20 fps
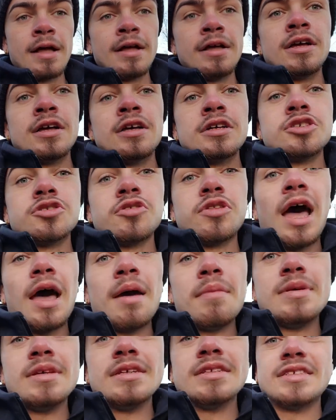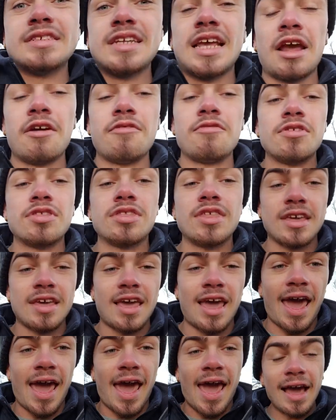So that means everything
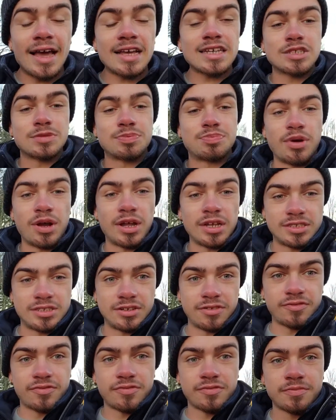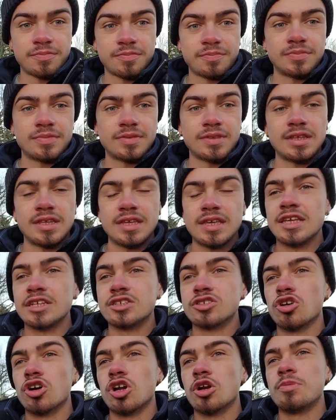expressive is
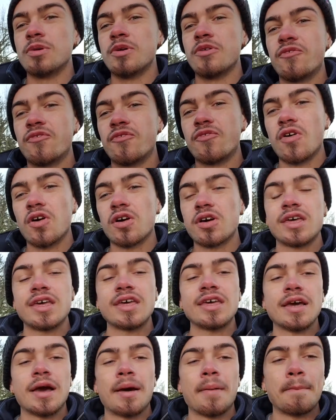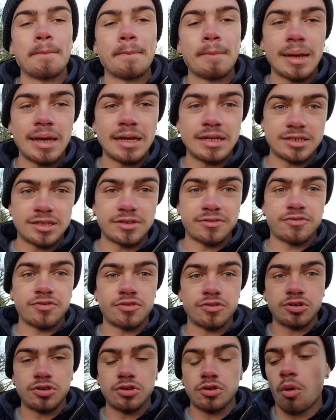going to be fucking amazing for
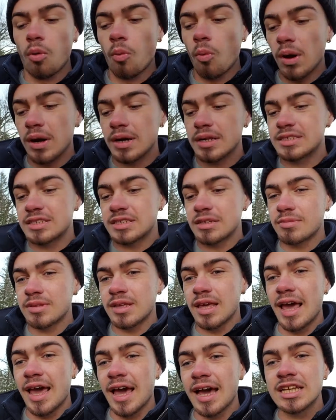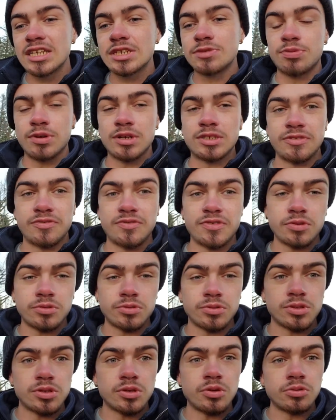you. What is something expressive
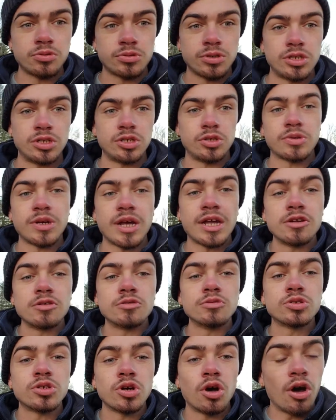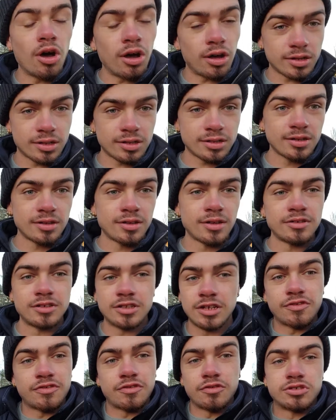you can do? Can you talk, just
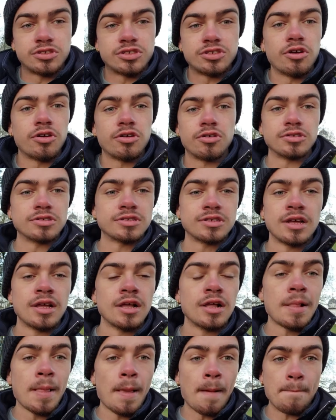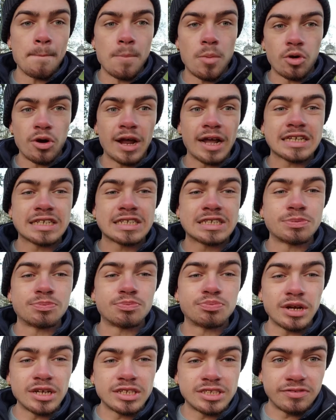for starters, more
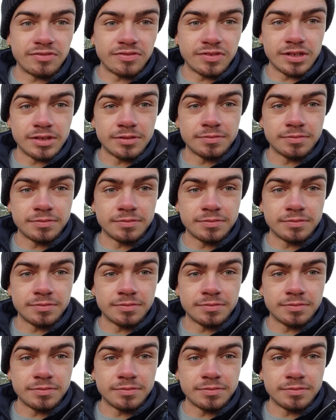expressively?